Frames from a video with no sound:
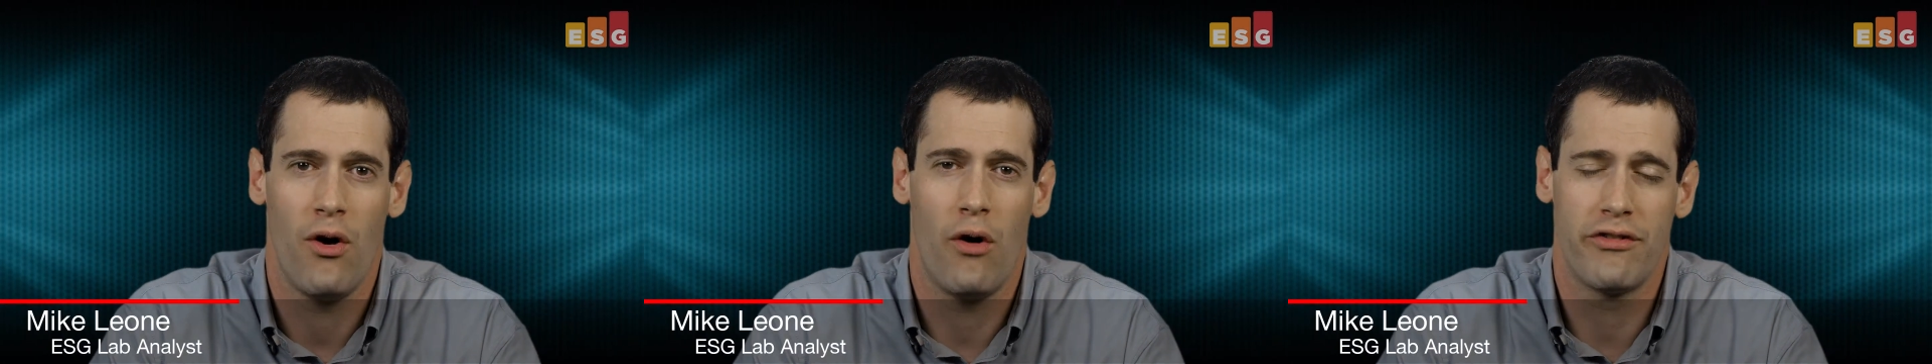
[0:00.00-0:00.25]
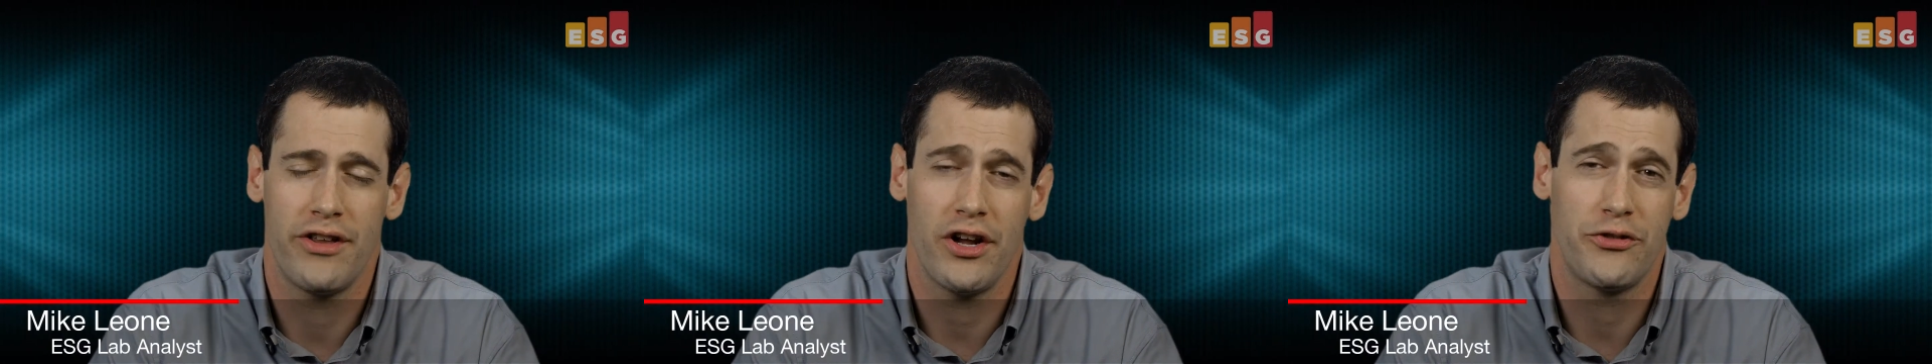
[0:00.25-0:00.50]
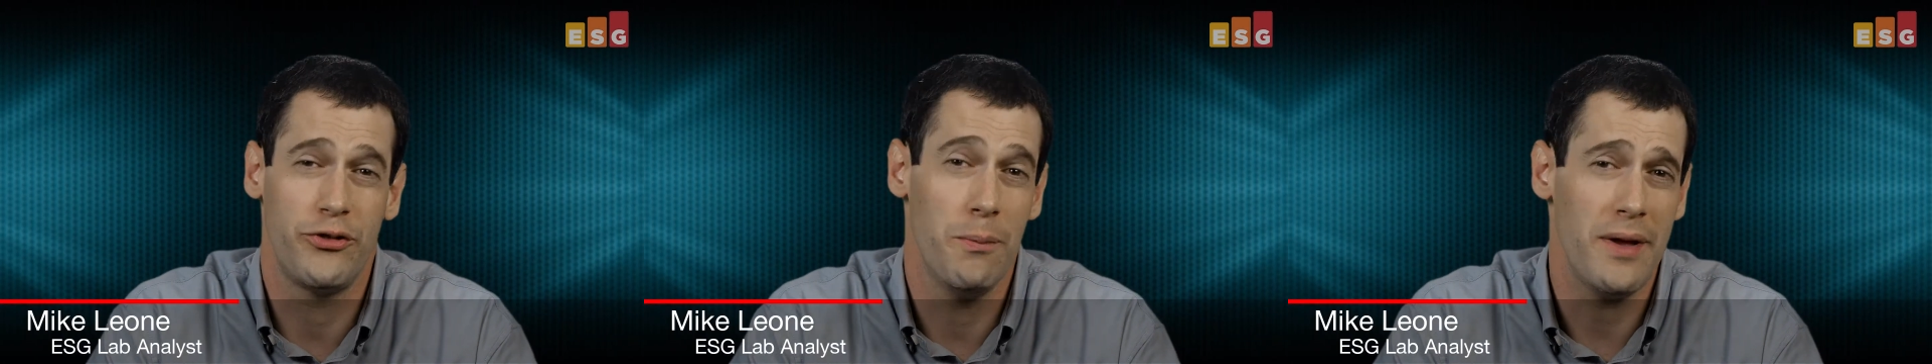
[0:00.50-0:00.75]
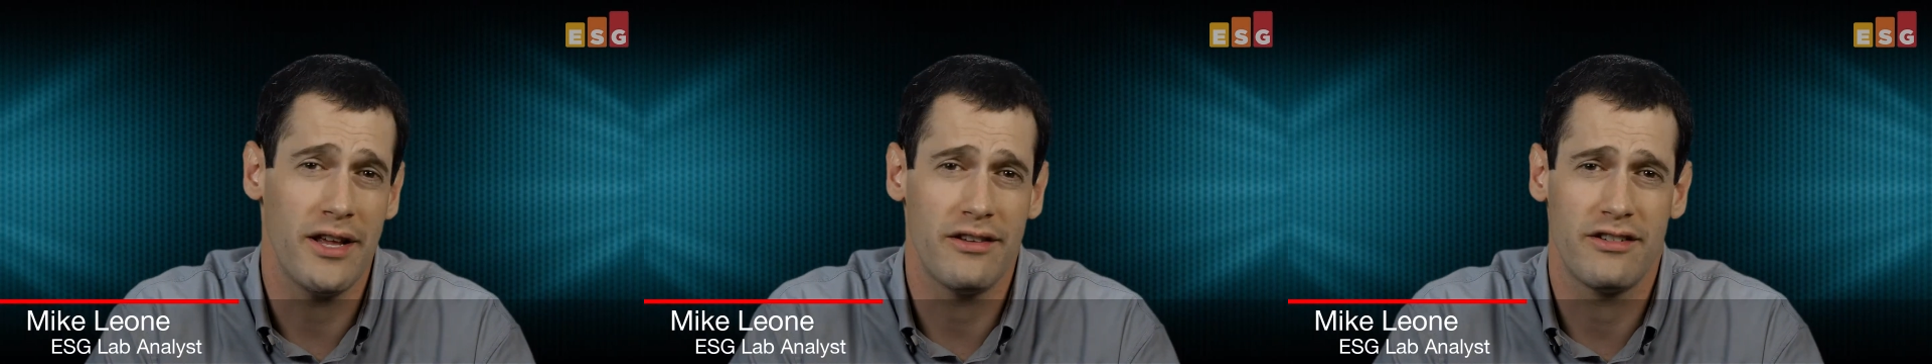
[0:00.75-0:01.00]
Over the next few
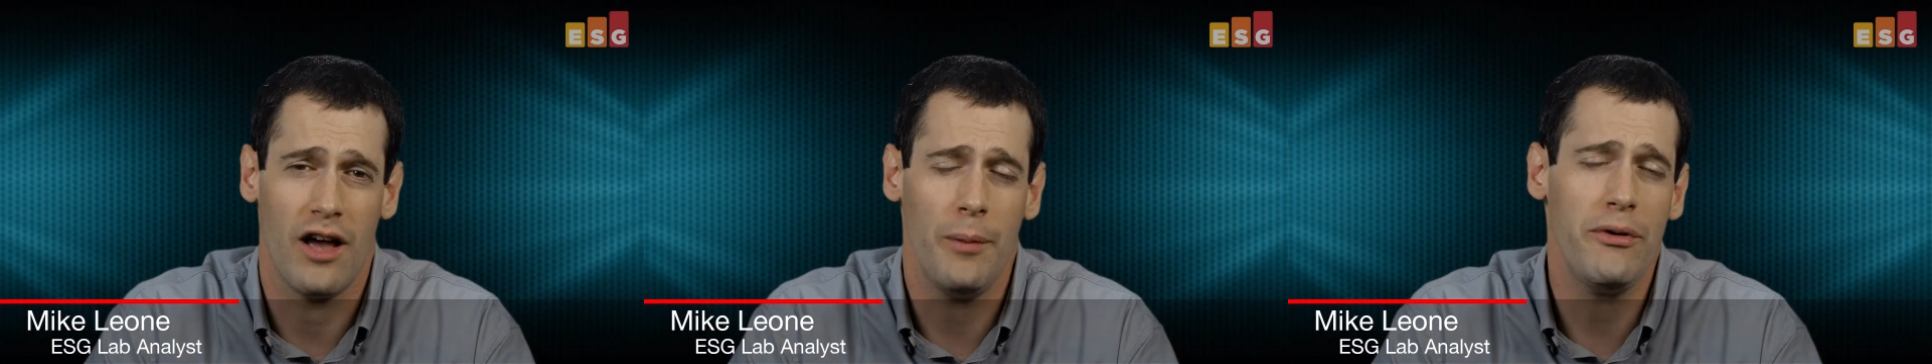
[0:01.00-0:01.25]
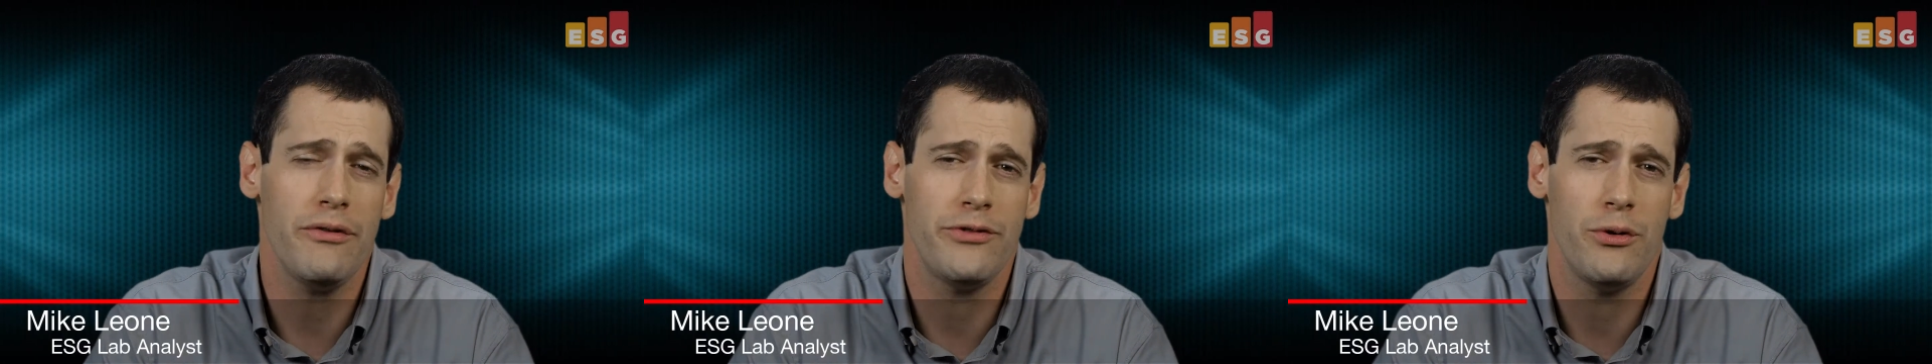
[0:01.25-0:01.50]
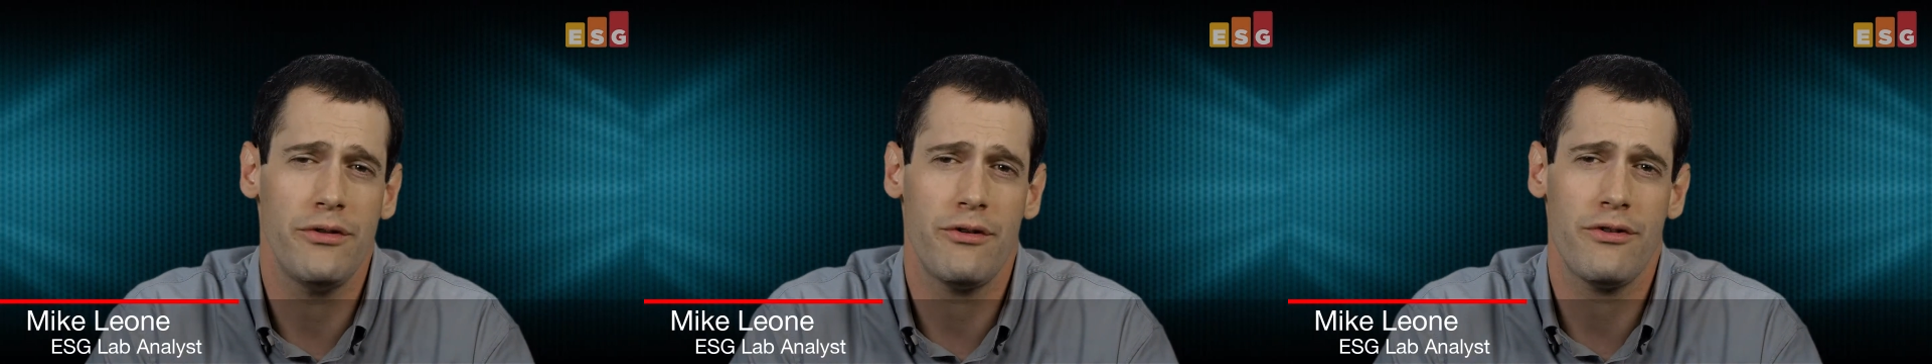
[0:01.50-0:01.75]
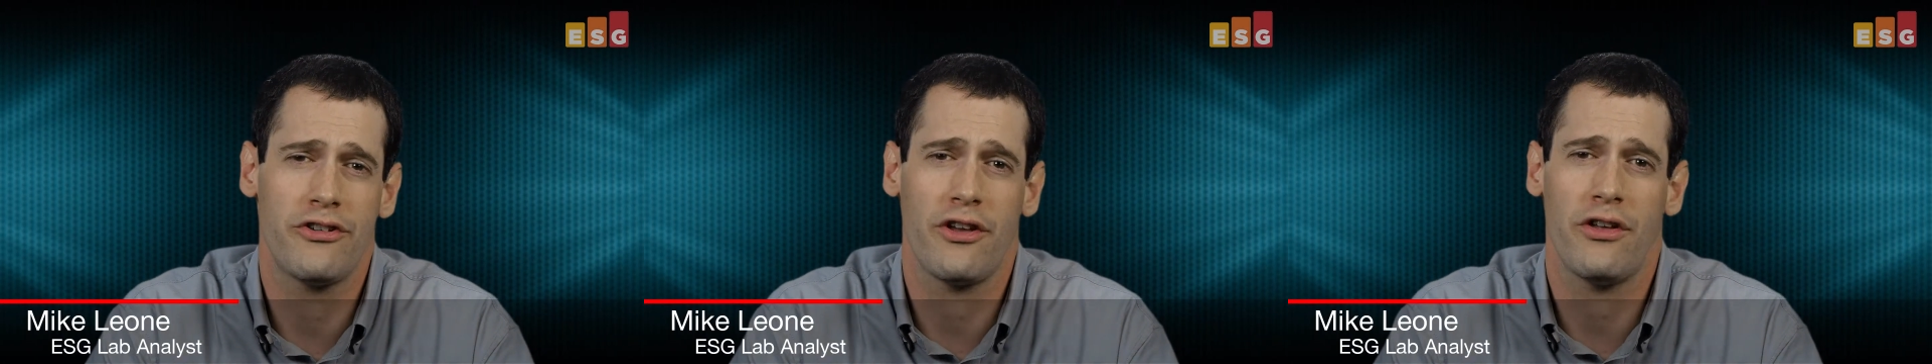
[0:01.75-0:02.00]
minutes, I'll be reviewing the
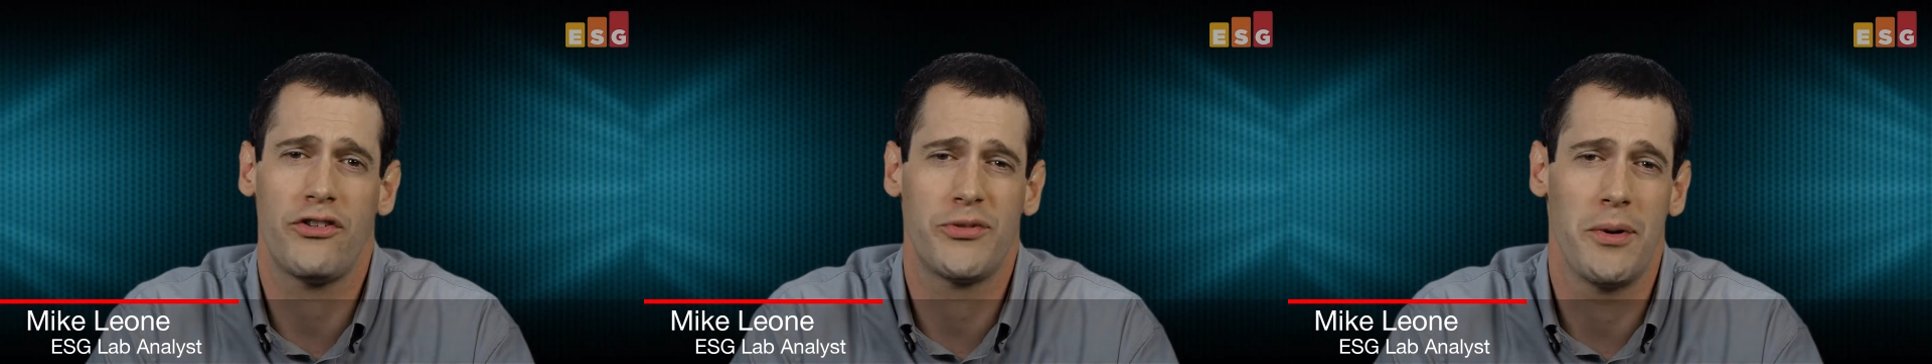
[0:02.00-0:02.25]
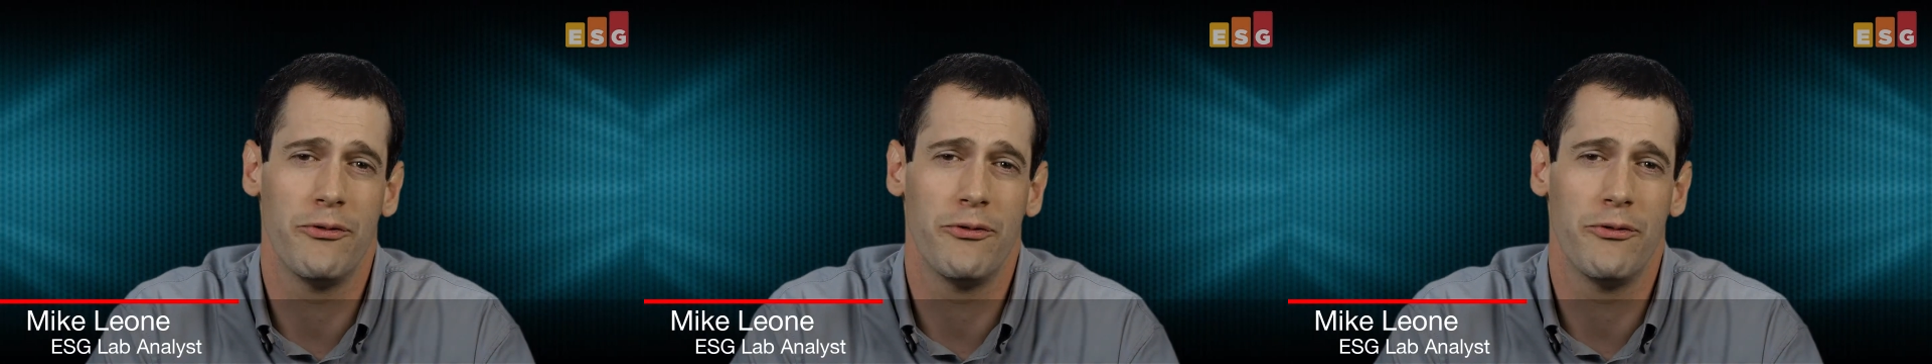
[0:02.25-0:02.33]
results from